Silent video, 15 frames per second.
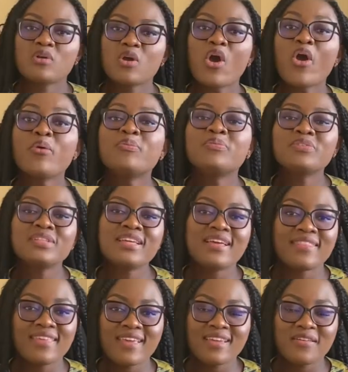Hopefully
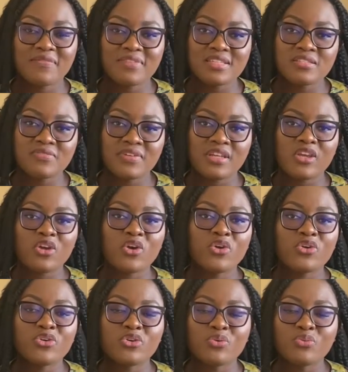at the end of this video,
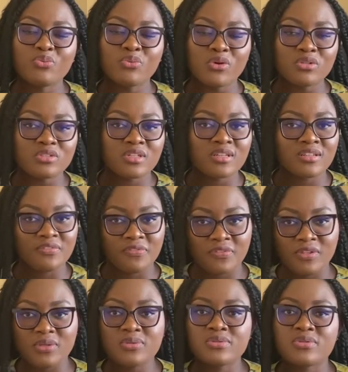you won't
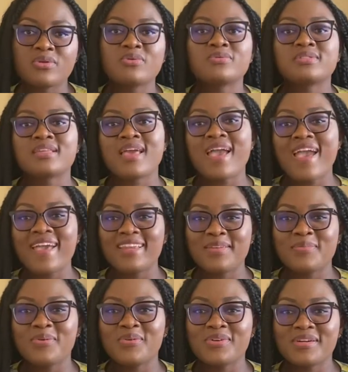confuse those
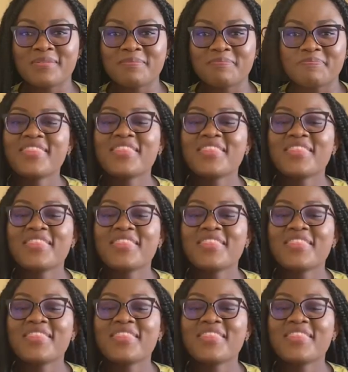anymore.